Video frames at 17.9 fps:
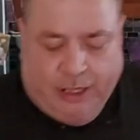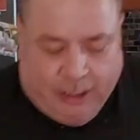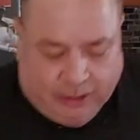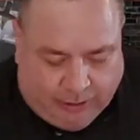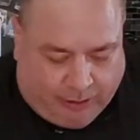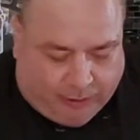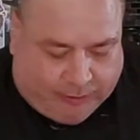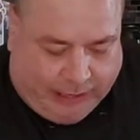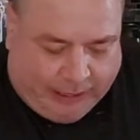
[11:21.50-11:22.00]

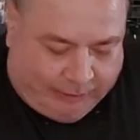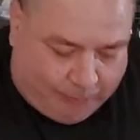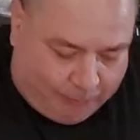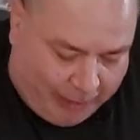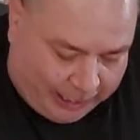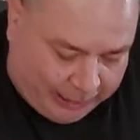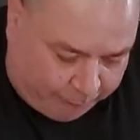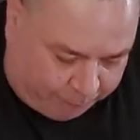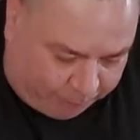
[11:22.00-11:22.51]
So it's got some
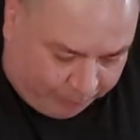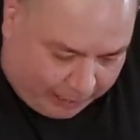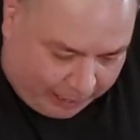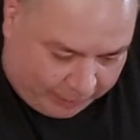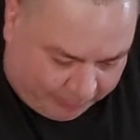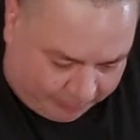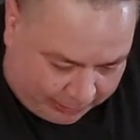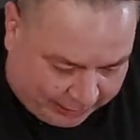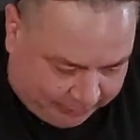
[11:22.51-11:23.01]
nice
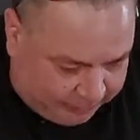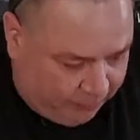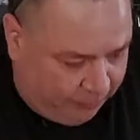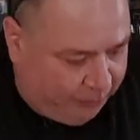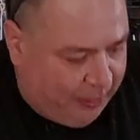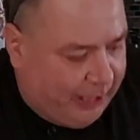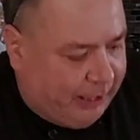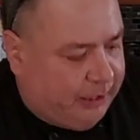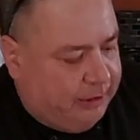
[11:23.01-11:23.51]
flavor, nice and
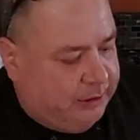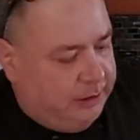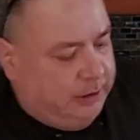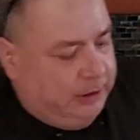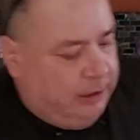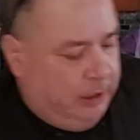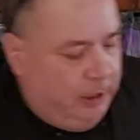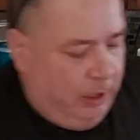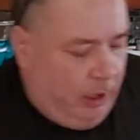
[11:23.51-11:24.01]
thick.
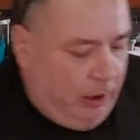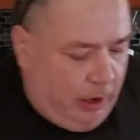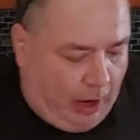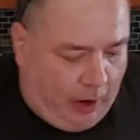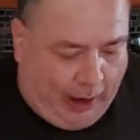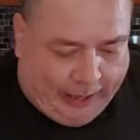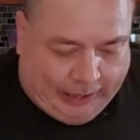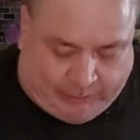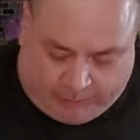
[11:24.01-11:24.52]

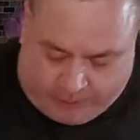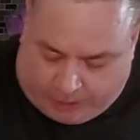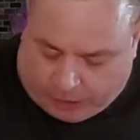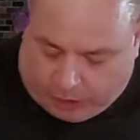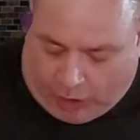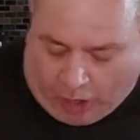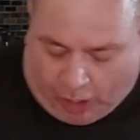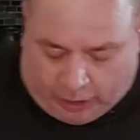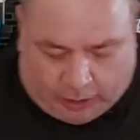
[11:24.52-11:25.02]
All right, to the
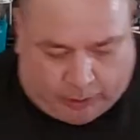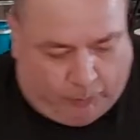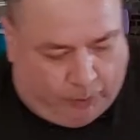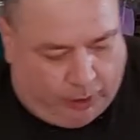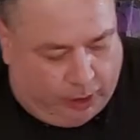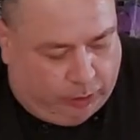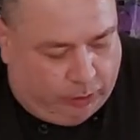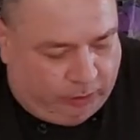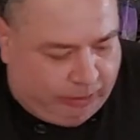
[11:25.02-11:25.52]
garlic, we're
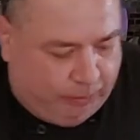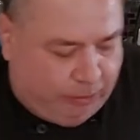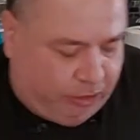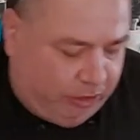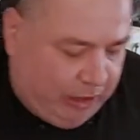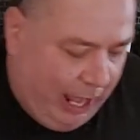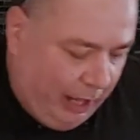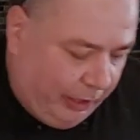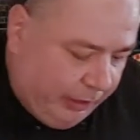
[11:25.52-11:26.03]
gonna do some
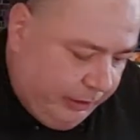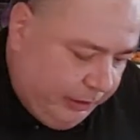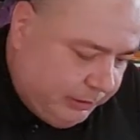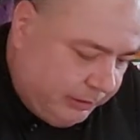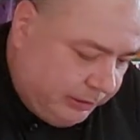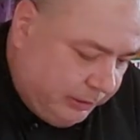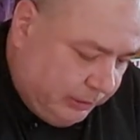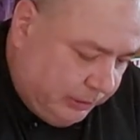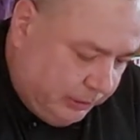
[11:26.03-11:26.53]
shallot.
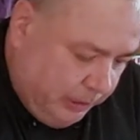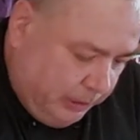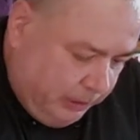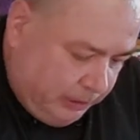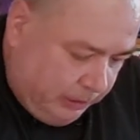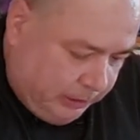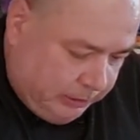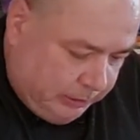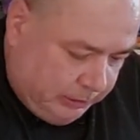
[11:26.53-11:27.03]

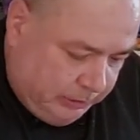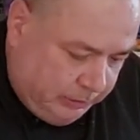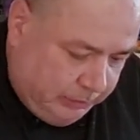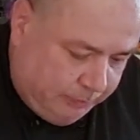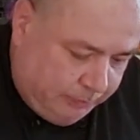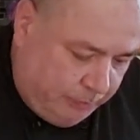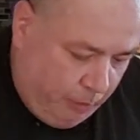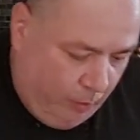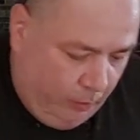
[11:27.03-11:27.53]

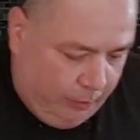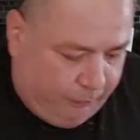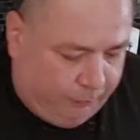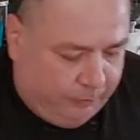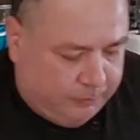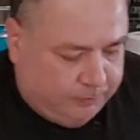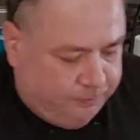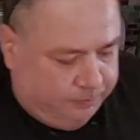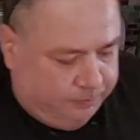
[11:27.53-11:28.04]
Beautiful.